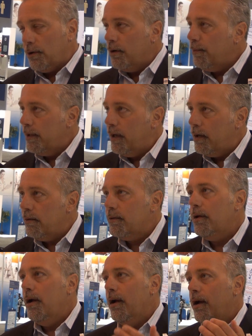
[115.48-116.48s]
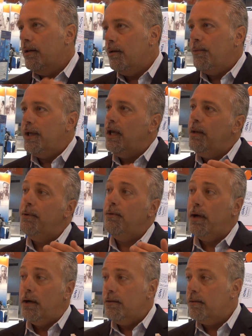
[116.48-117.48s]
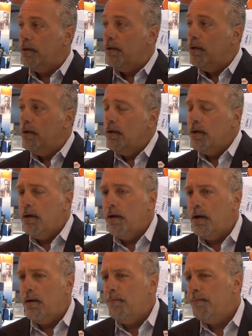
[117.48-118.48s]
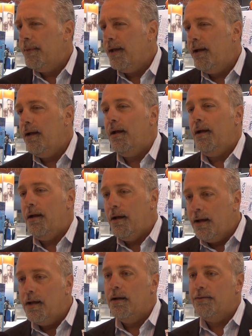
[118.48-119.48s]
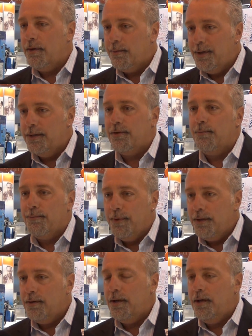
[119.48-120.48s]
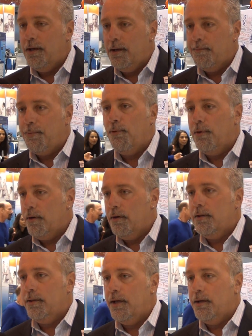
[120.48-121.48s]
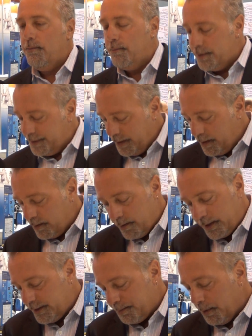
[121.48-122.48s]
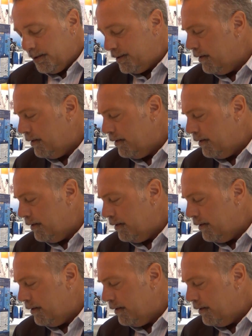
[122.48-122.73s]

with health, and then we keep you healthy. And it's a really important thing. We're seeing the explosion